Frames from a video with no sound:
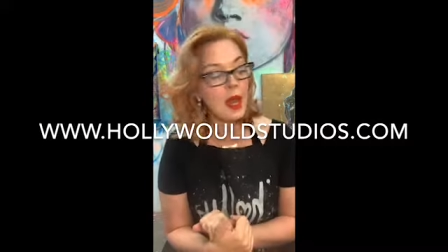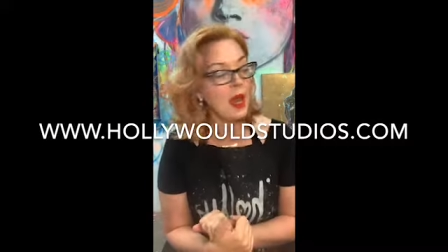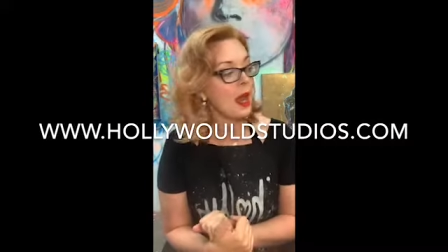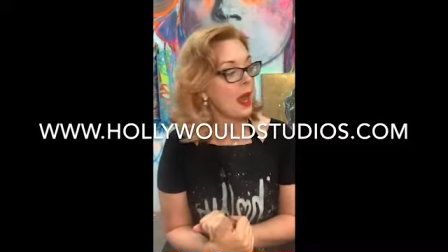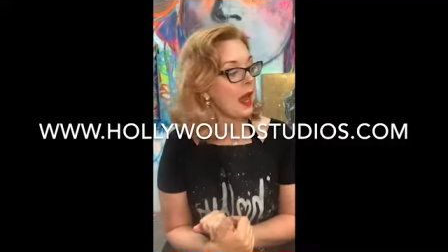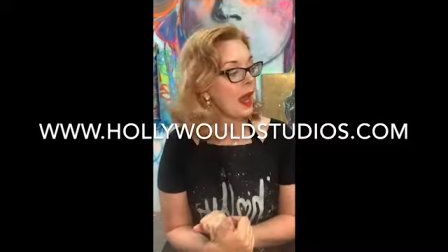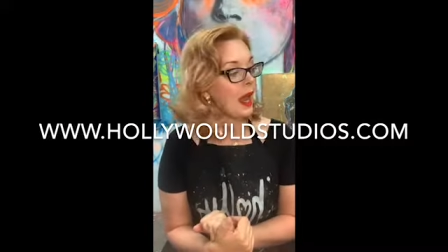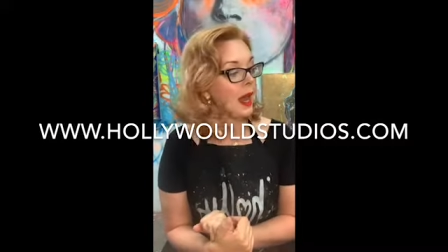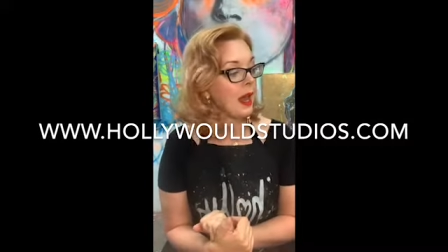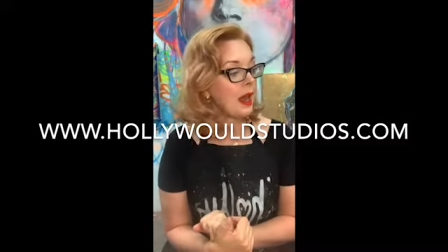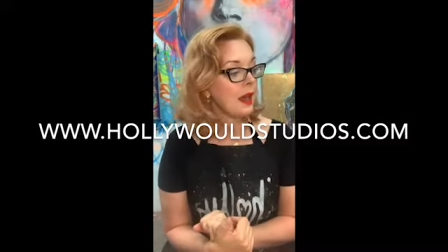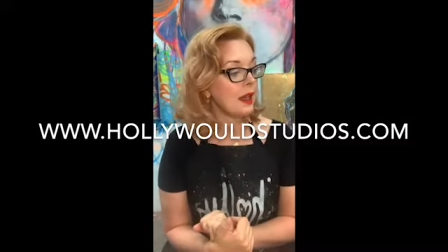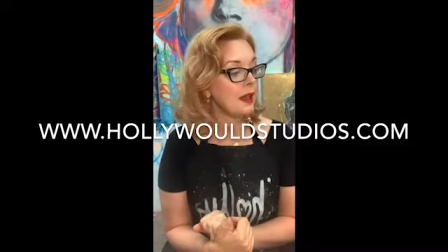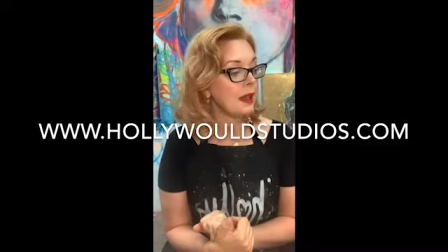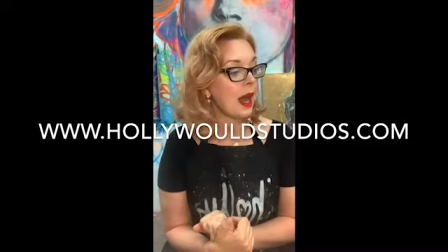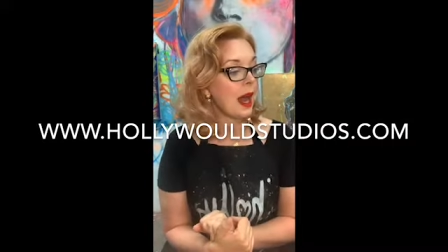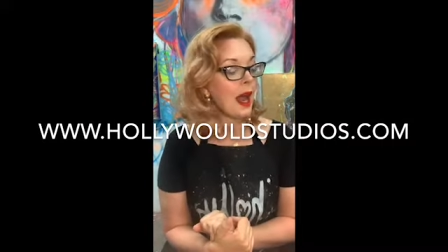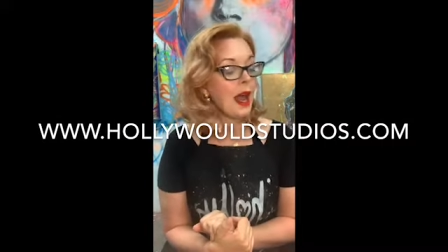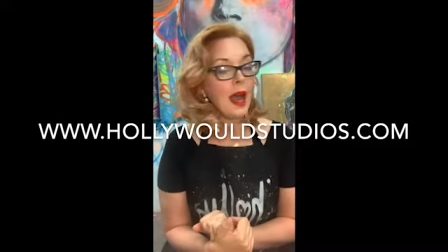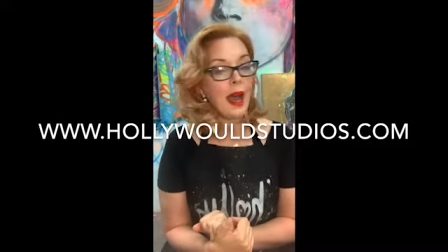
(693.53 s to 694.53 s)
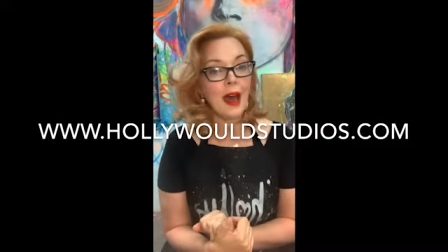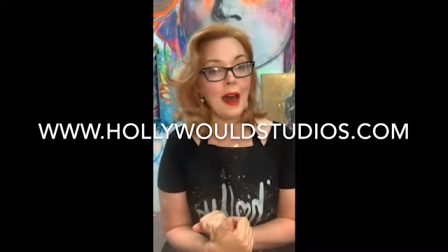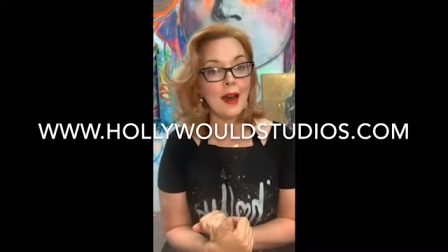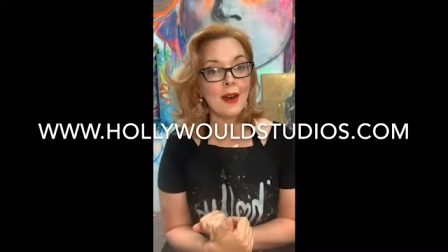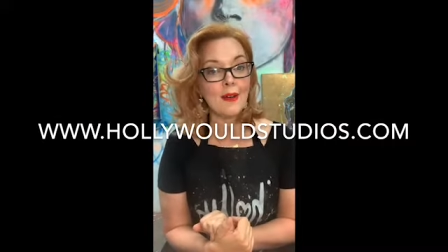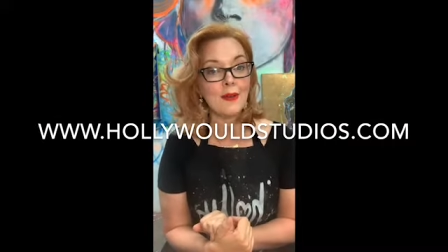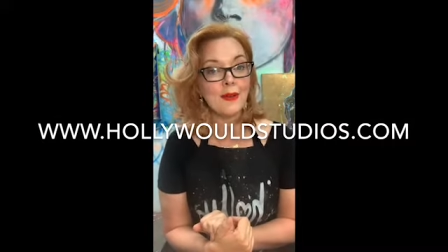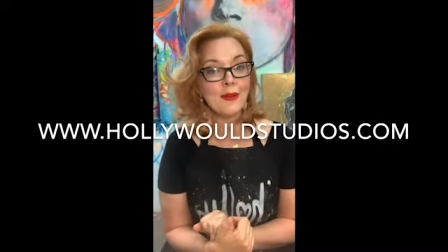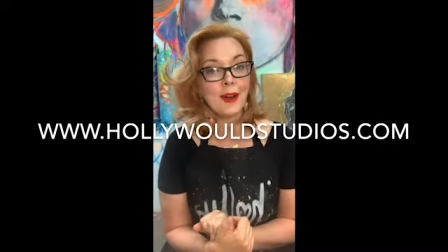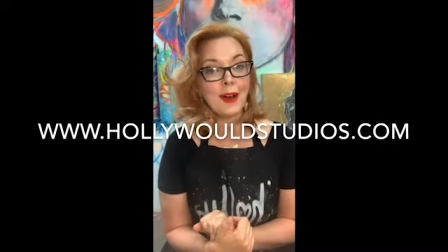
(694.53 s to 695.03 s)
and I
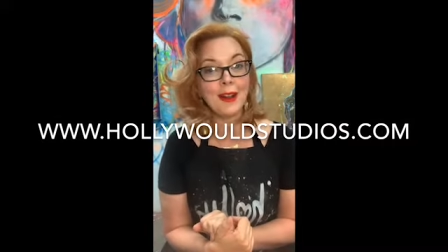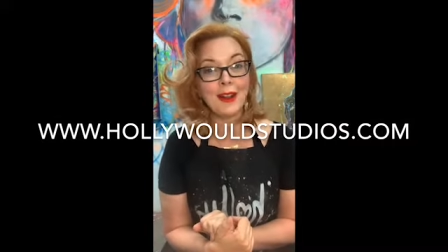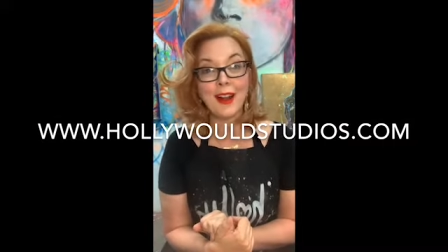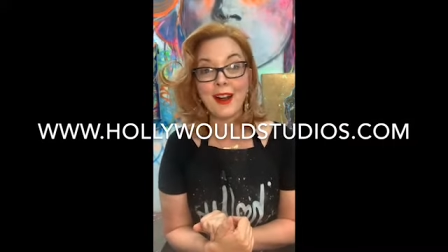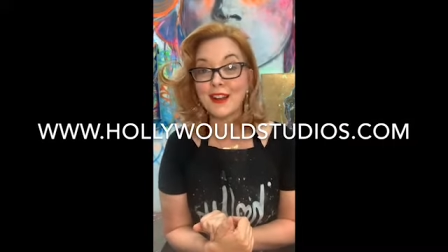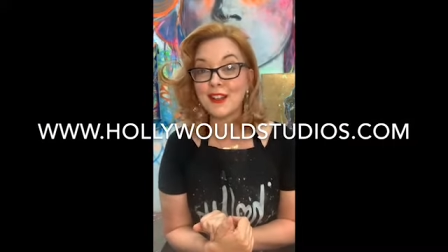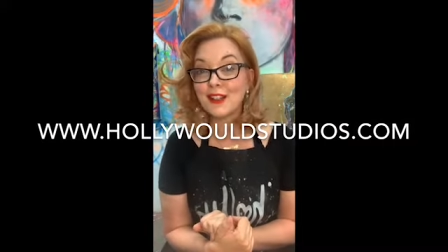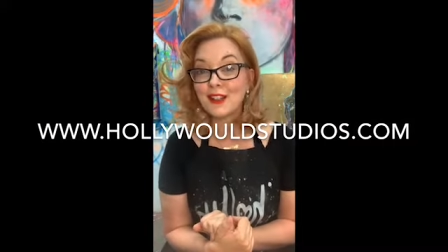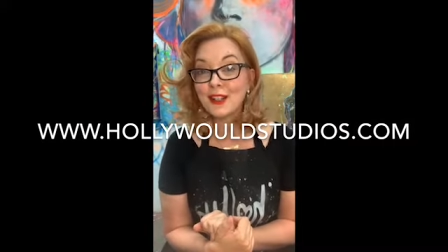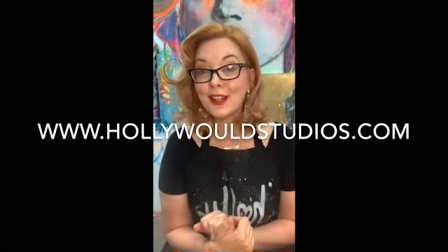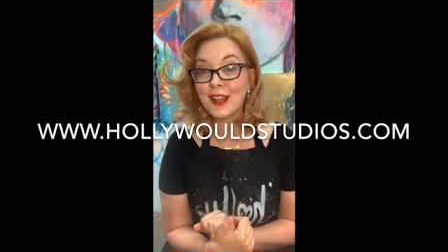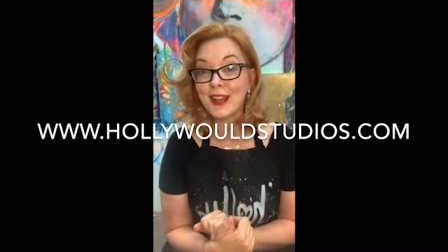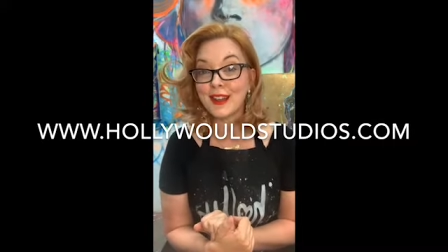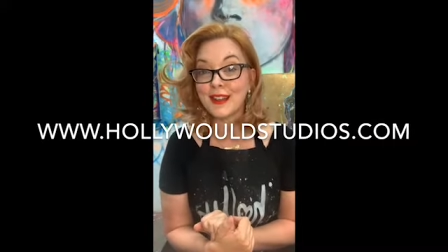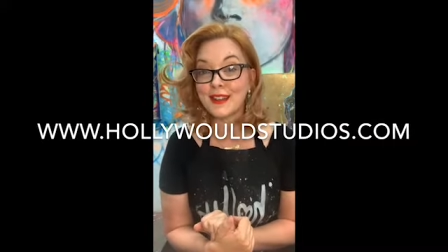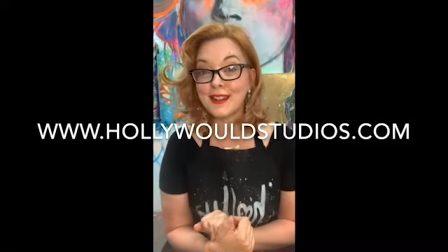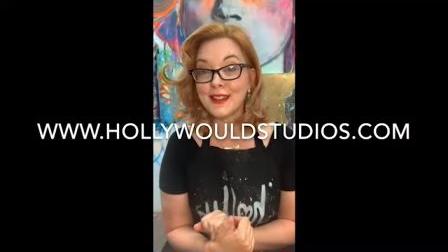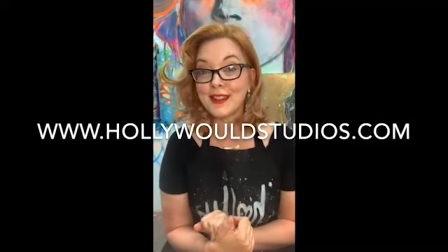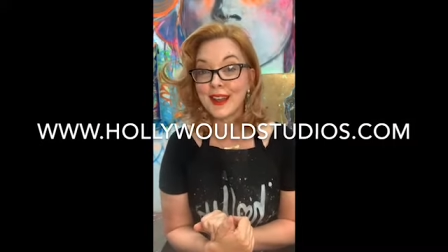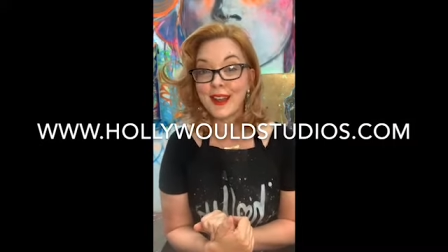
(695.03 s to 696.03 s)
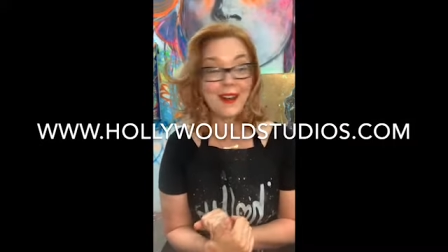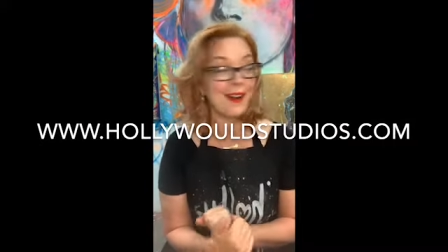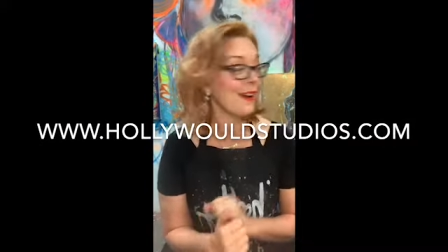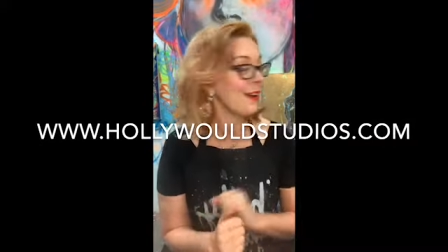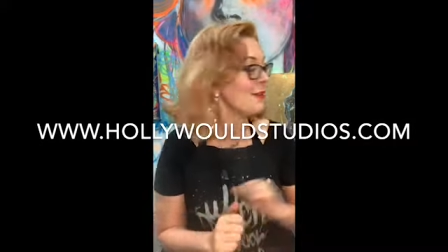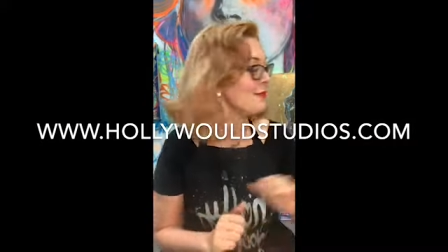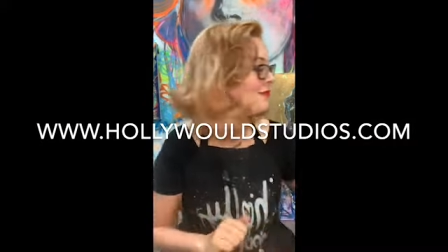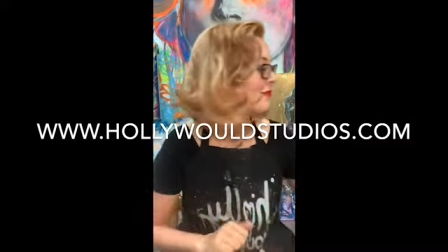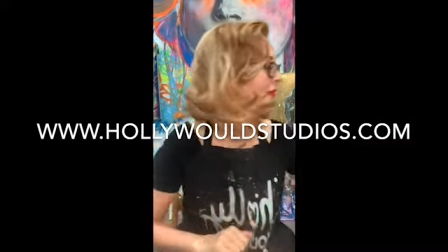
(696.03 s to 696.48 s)
have collage kits there.